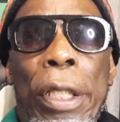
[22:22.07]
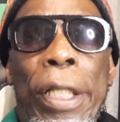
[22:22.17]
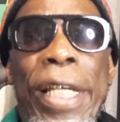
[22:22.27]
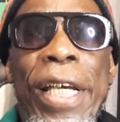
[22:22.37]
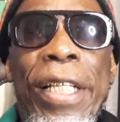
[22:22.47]

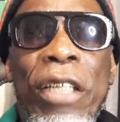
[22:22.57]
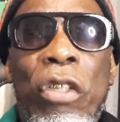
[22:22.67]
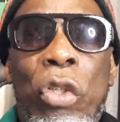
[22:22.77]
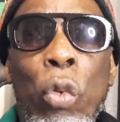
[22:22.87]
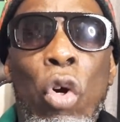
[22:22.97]
there's a
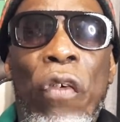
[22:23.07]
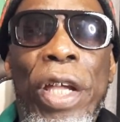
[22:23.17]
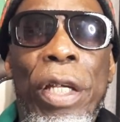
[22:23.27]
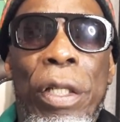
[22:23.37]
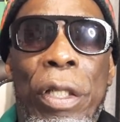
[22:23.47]

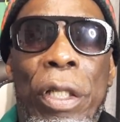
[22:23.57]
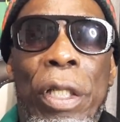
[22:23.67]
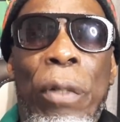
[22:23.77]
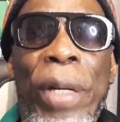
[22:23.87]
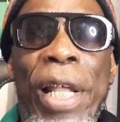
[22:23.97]
story
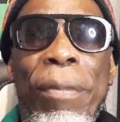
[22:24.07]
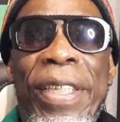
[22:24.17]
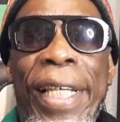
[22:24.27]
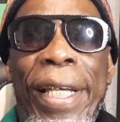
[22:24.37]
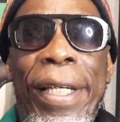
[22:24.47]
where them
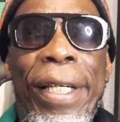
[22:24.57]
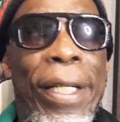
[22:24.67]
say,